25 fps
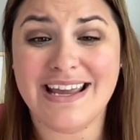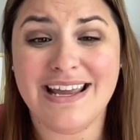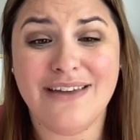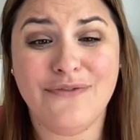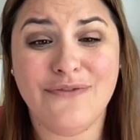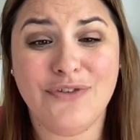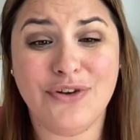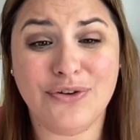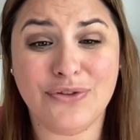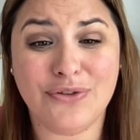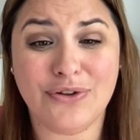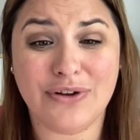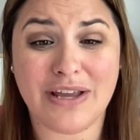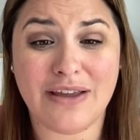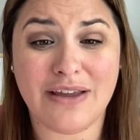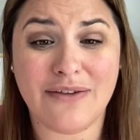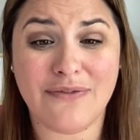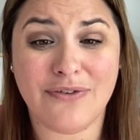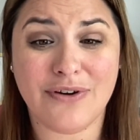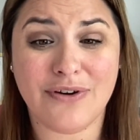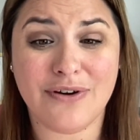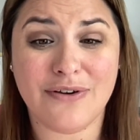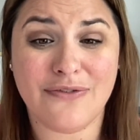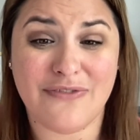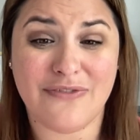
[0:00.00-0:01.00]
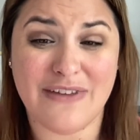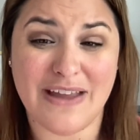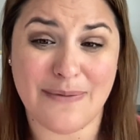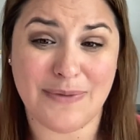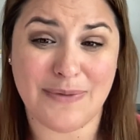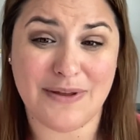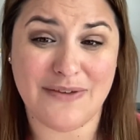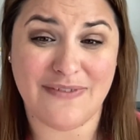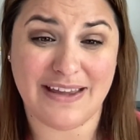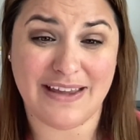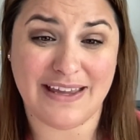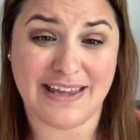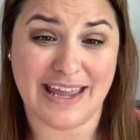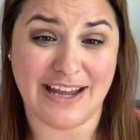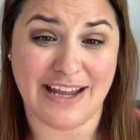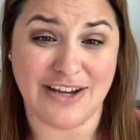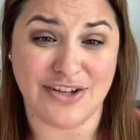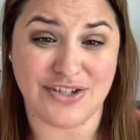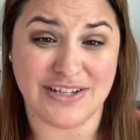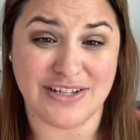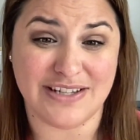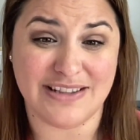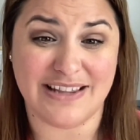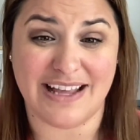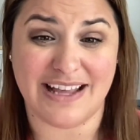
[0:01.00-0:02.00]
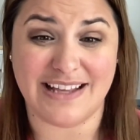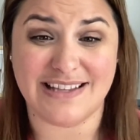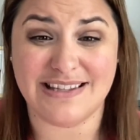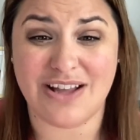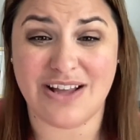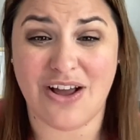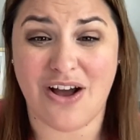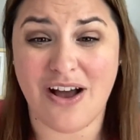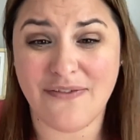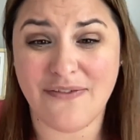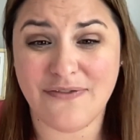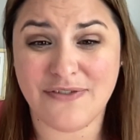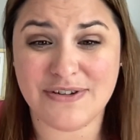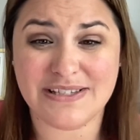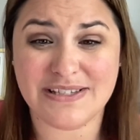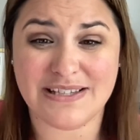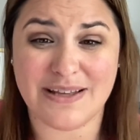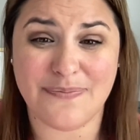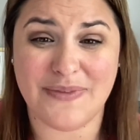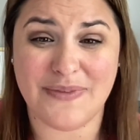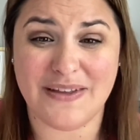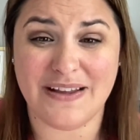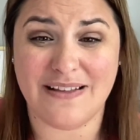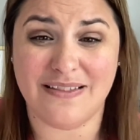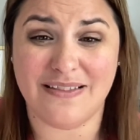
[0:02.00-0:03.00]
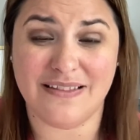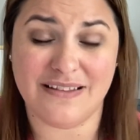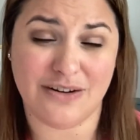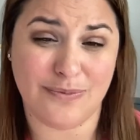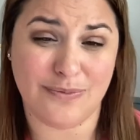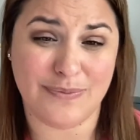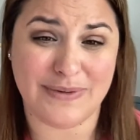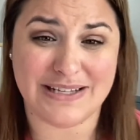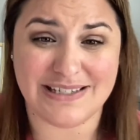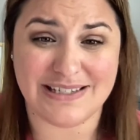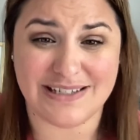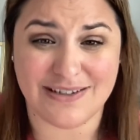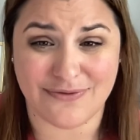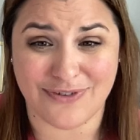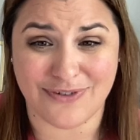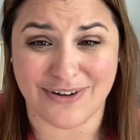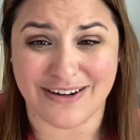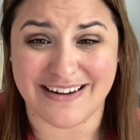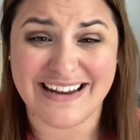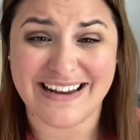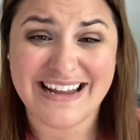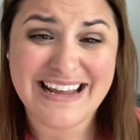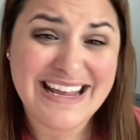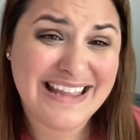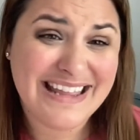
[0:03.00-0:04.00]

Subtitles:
If you're looking for a family vacation that offers something a little bit different,